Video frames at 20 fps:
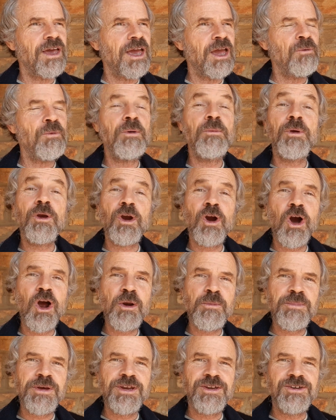And when we
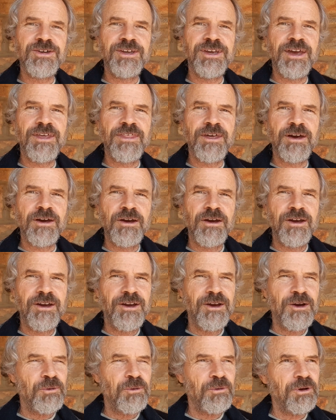can't meet together,
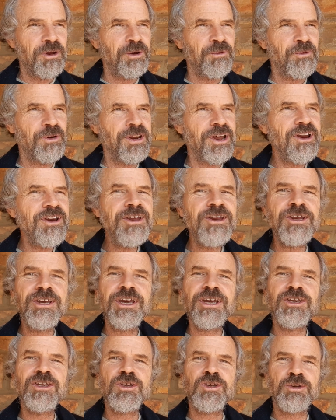we don't need to
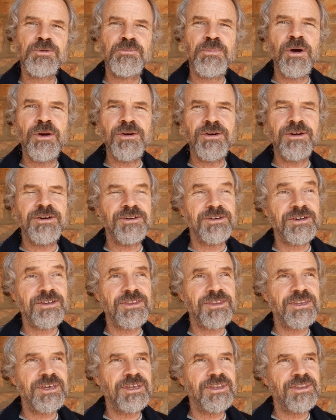get despondent
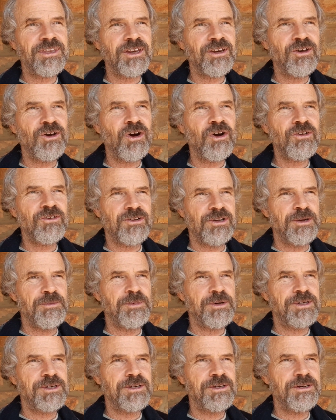and think that God's
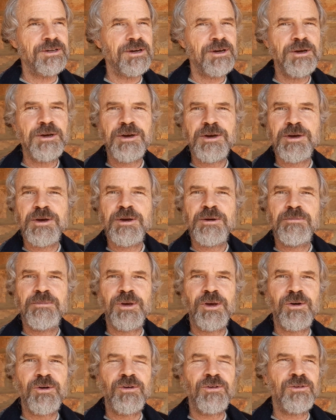limited.
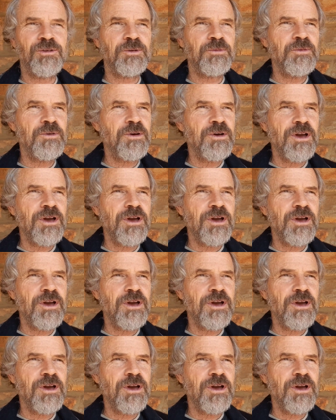Because